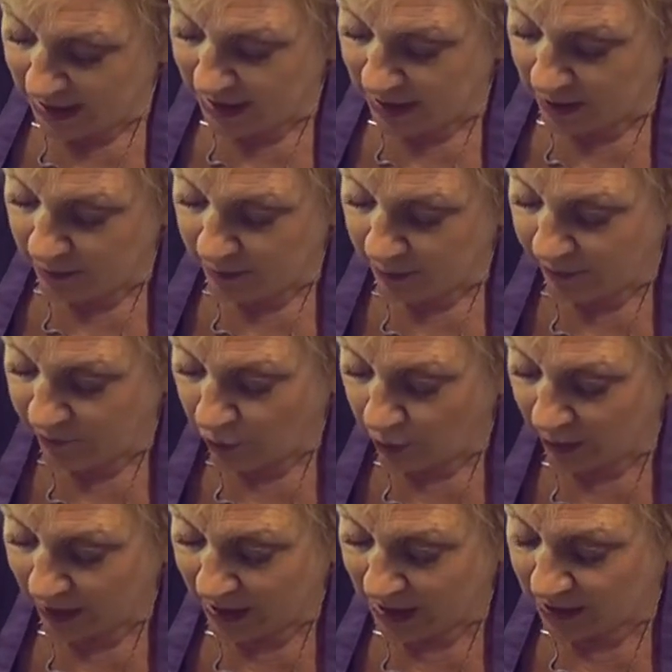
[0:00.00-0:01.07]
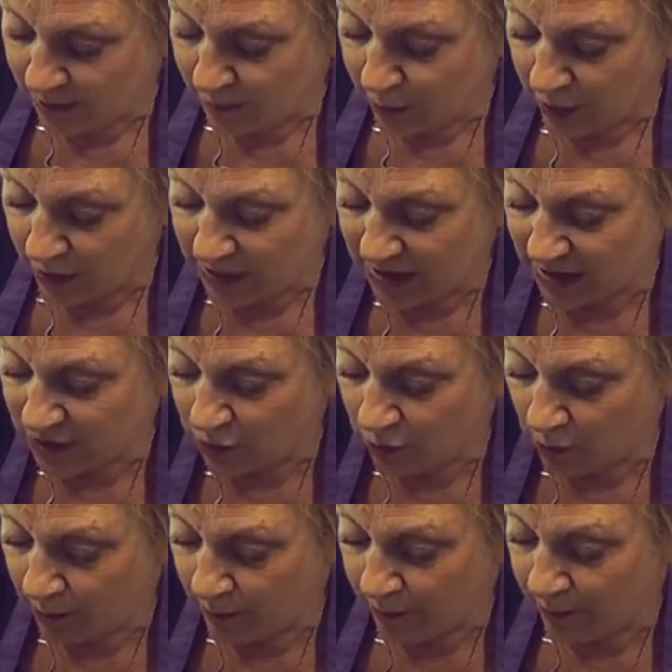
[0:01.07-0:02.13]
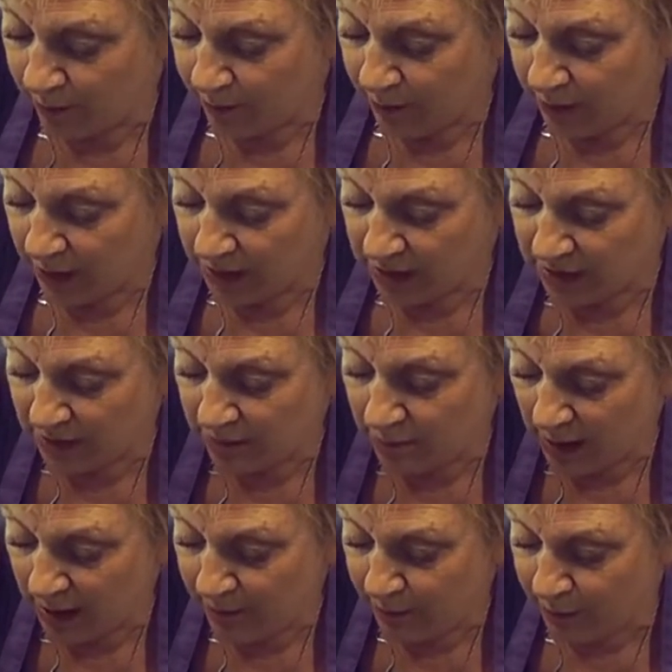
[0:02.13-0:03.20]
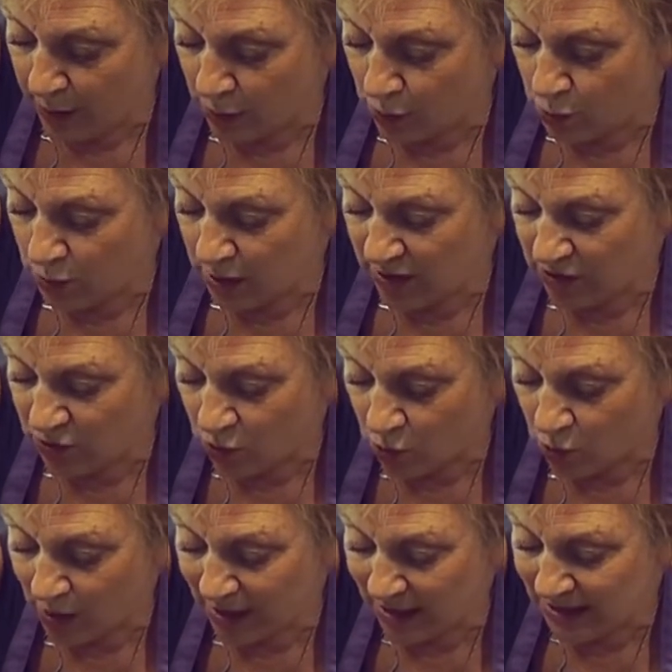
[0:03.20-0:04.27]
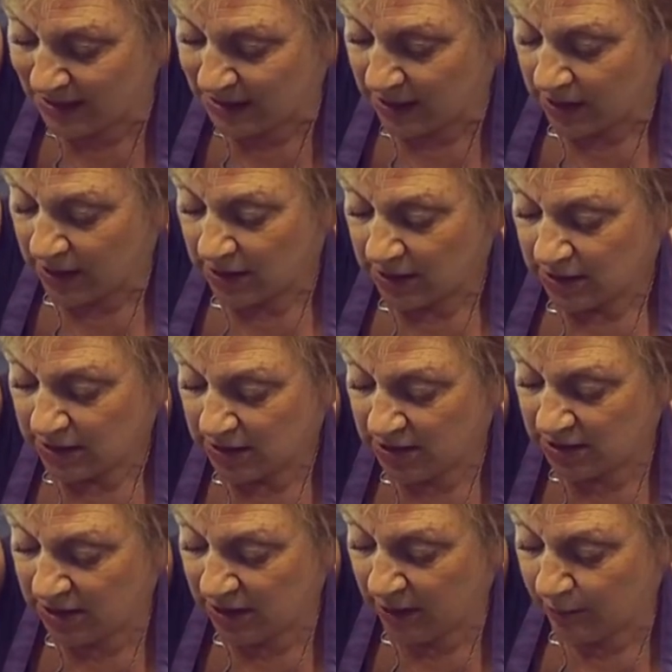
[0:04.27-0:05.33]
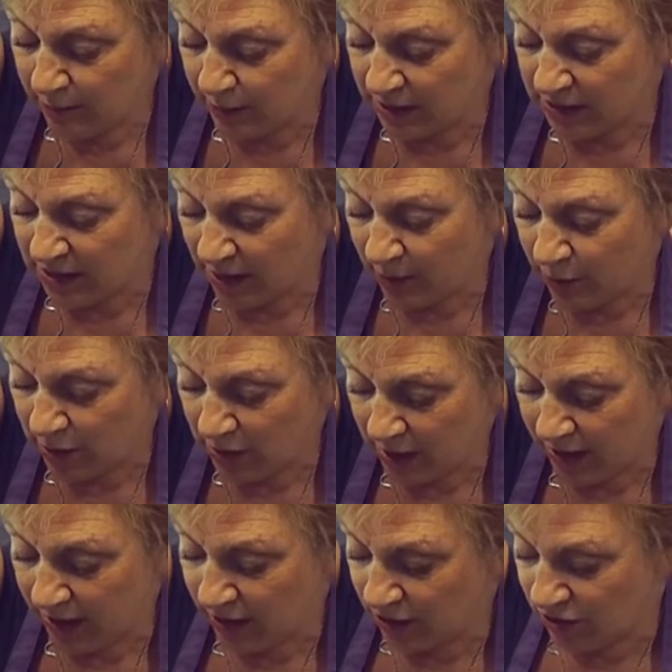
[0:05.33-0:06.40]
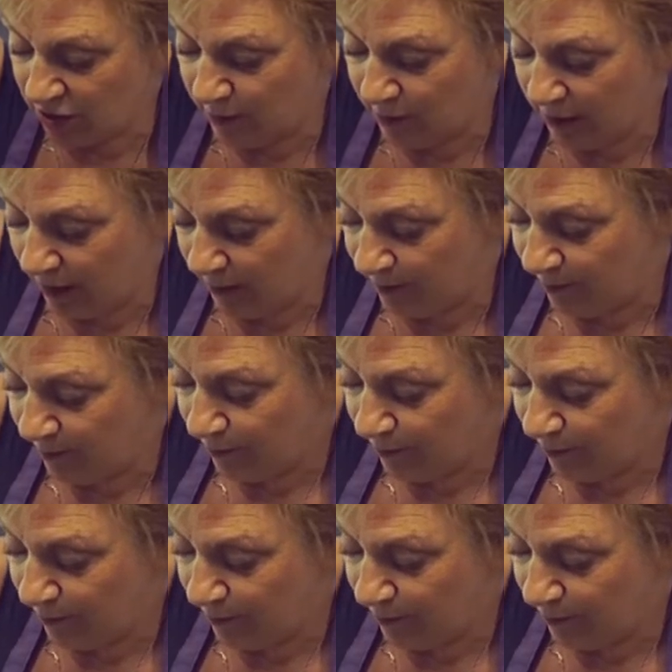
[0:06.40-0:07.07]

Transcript: in before I get the process wrong, because my bowl is not quite as deep as I would like it to be.